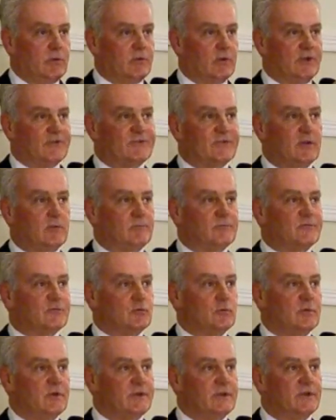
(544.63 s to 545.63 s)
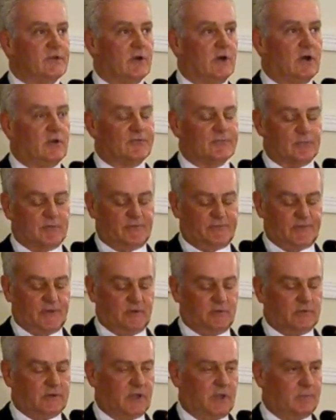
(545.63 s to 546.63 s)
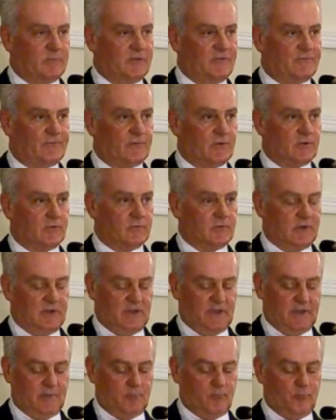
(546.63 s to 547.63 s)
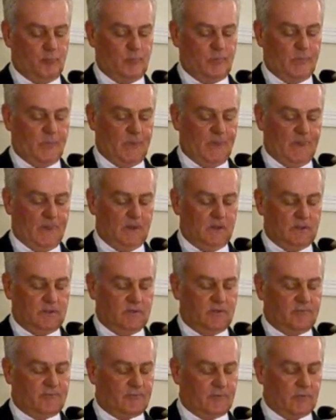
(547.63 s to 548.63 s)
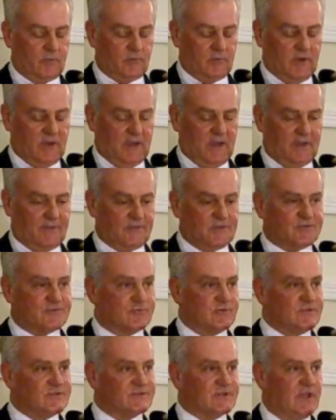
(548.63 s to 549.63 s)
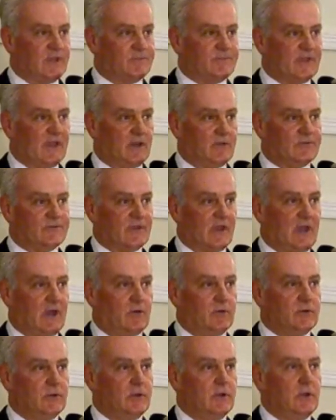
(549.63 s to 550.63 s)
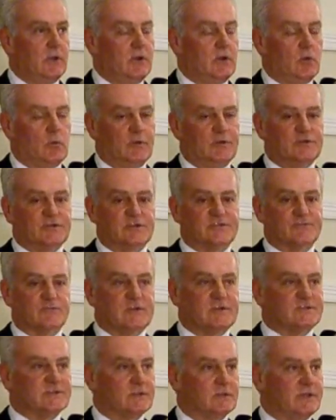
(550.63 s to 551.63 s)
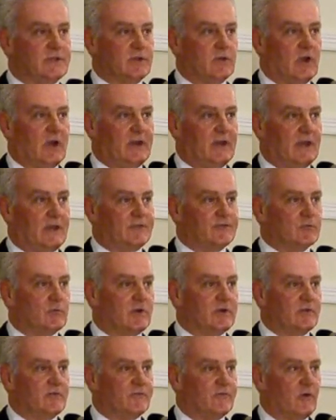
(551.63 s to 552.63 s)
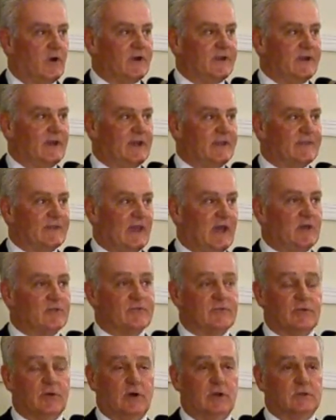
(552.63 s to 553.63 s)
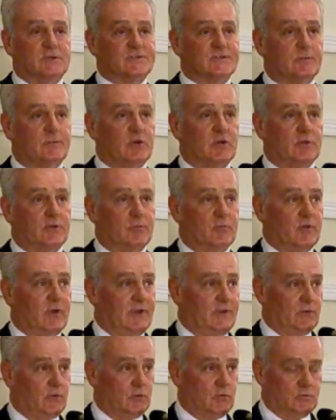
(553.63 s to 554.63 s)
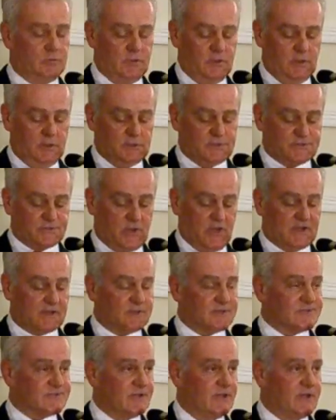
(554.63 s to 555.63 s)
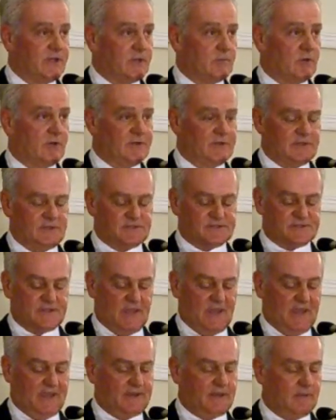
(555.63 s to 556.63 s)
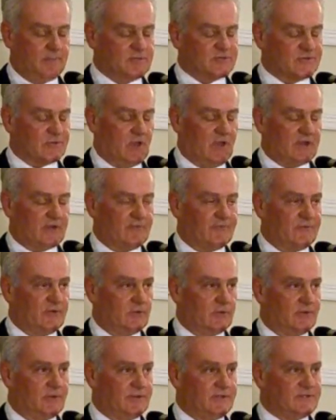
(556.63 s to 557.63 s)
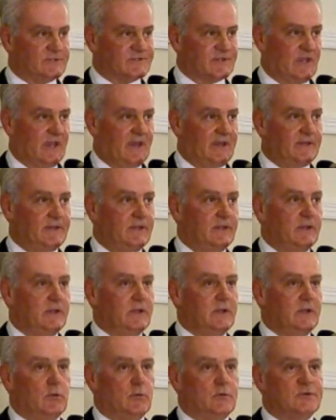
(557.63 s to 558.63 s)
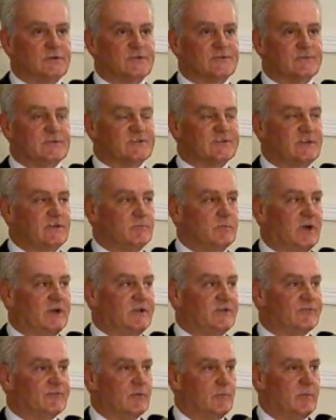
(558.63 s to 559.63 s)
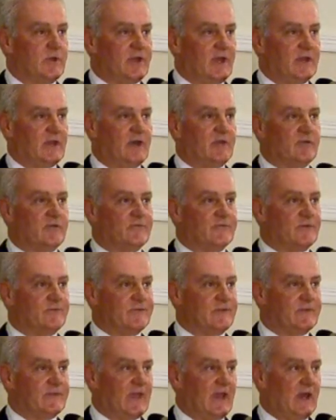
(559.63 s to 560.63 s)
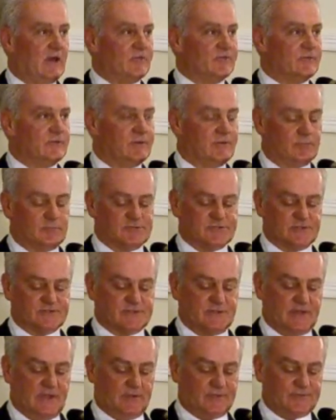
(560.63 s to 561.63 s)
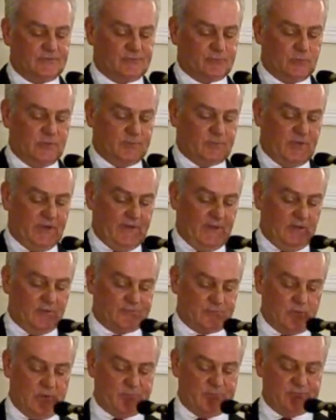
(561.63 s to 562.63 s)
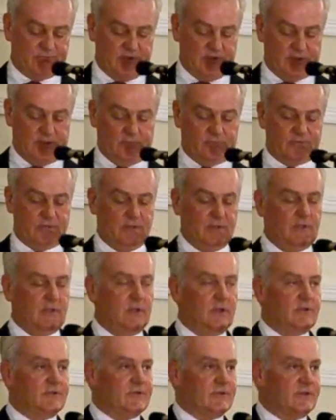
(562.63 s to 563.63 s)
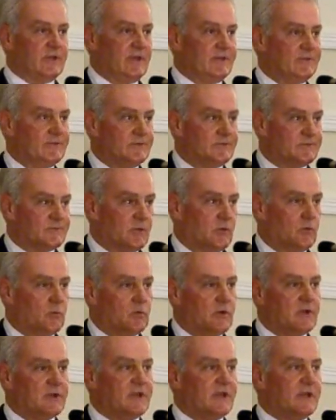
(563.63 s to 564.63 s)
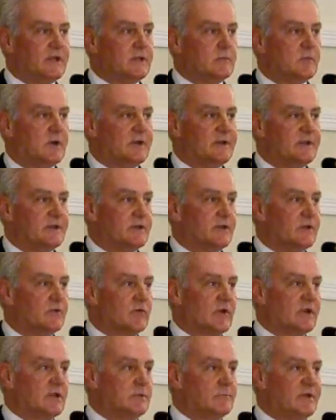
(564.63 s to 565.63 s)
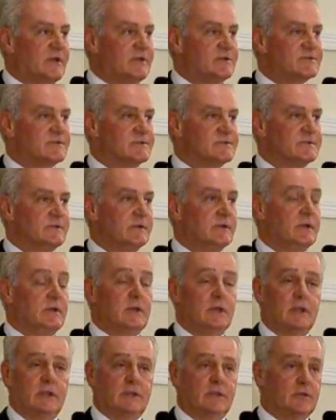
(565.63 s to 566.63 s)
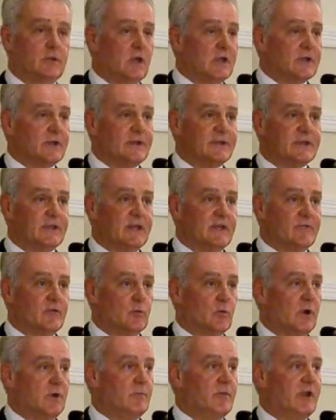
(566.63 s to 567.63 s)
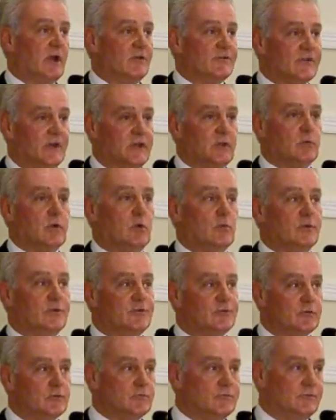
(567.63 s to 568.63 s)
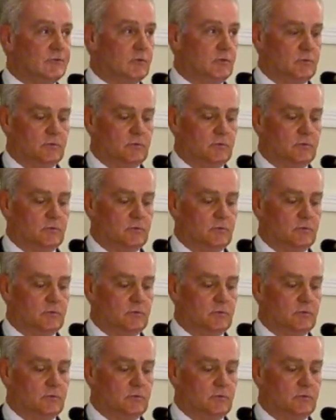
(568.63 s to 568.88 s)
We got $2 million from the federal government for the streetscape downtown. We just recently got $249,000 to build a brand new soccer stadium on the east side, a soccer field on the east side. We just received monies from another $150,000 that was just announced this week by the House of Representatives to get. So we're getting money in on a regular basis. You're not going to get everyone, but I'll tell you what we do